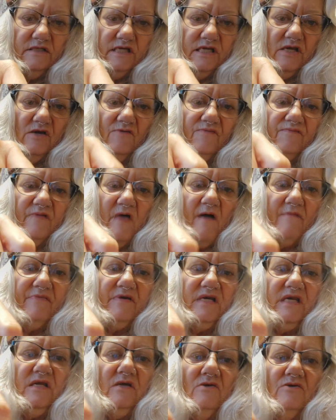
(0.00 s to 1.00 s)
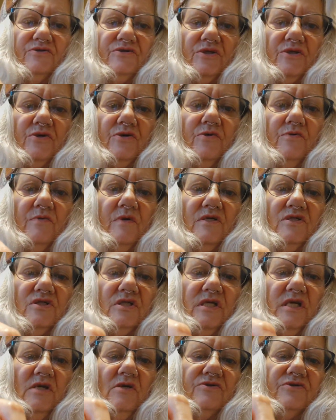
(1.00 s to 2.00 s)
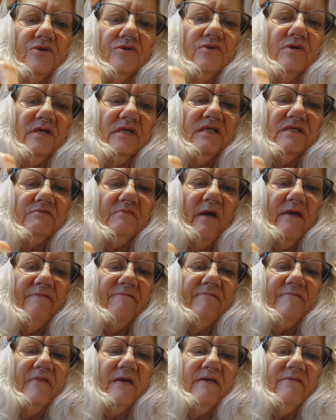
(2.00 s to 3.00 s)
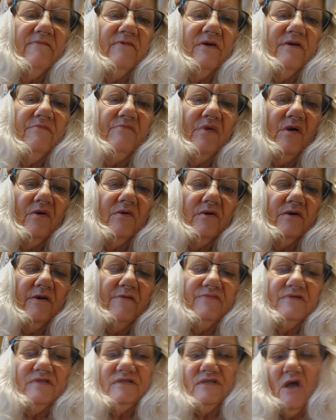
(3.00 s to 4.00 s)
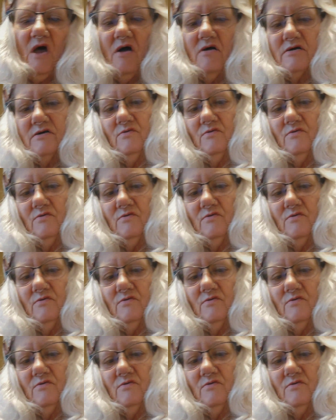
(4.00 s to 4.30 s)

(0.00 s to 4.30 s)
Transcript: Heel flap and heel turn, which heel turn is my favorite part of a sock.